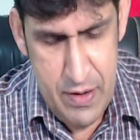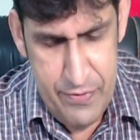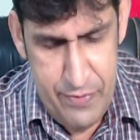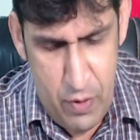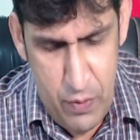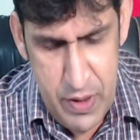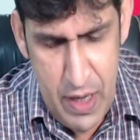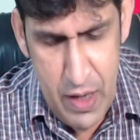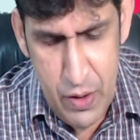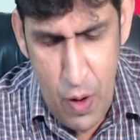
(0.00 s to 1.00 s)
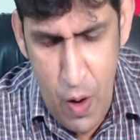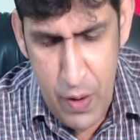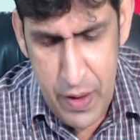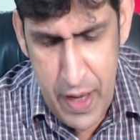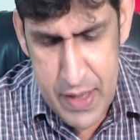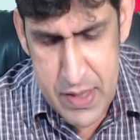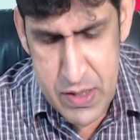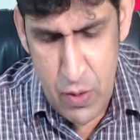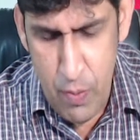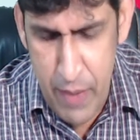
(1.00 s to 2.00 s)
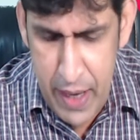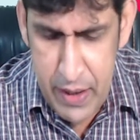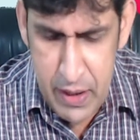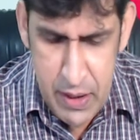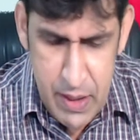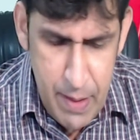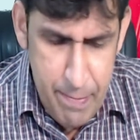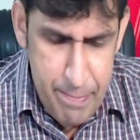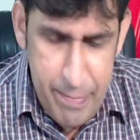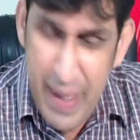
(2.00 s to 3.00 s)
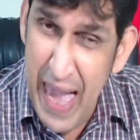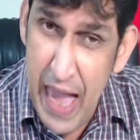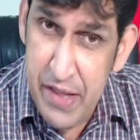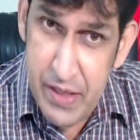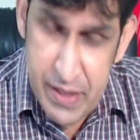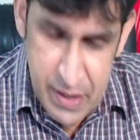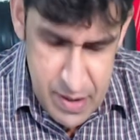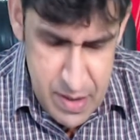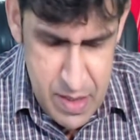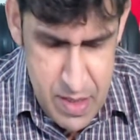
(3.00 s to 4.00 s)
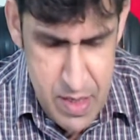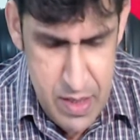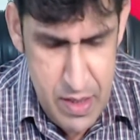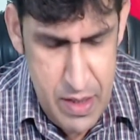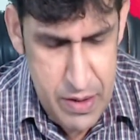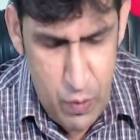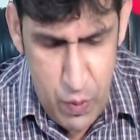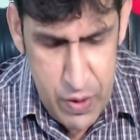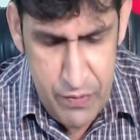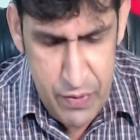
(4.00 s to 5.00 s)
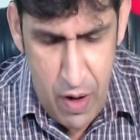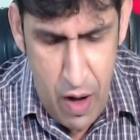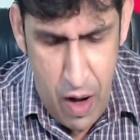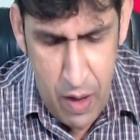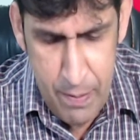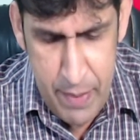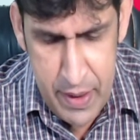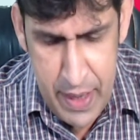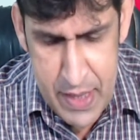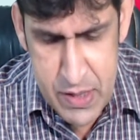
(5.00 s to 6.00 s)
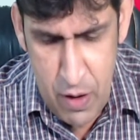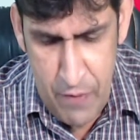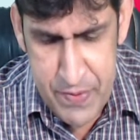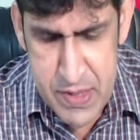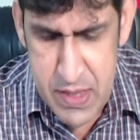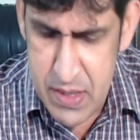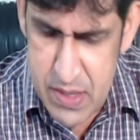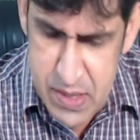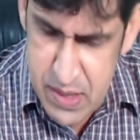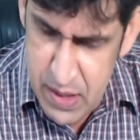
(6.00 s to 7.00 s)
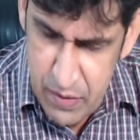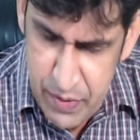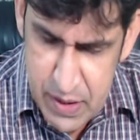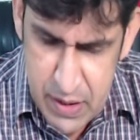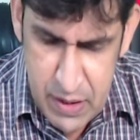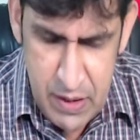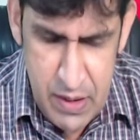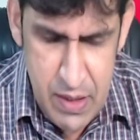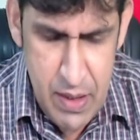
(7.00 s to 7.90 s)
For we are not as so many peddling the word of God, but as of sincerity,